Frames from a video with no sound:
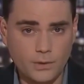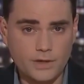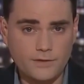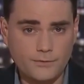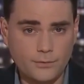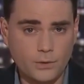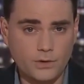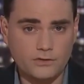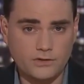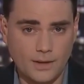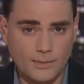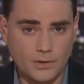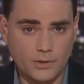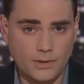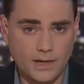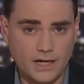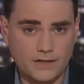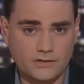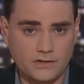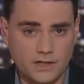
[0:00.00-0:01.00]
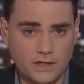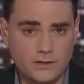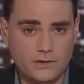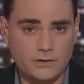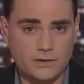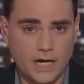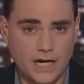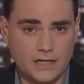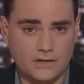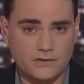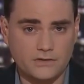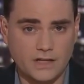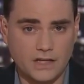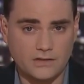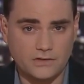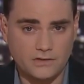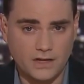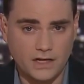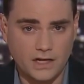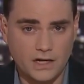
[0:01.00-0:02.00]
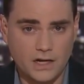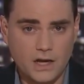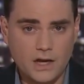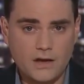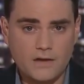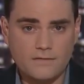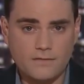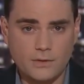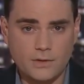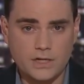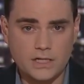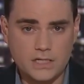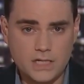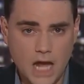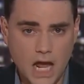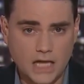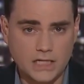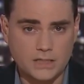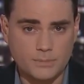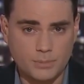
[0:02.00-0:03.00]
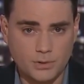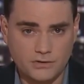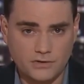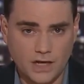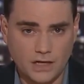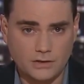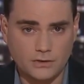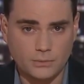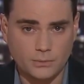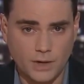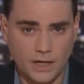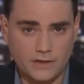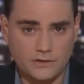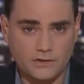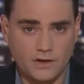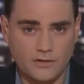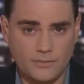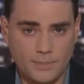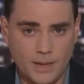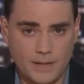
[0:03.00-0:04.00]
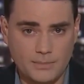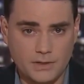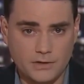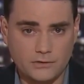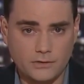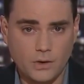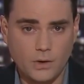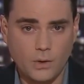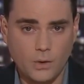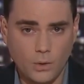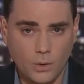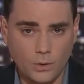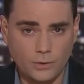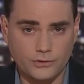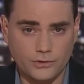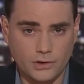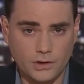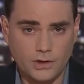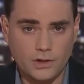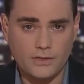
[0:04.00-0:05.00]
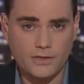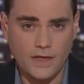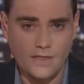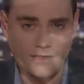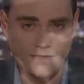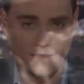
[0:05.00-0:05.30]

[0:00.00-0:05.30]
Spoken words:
44 Democrats in the United States Senate voted not to protect the rights of babies older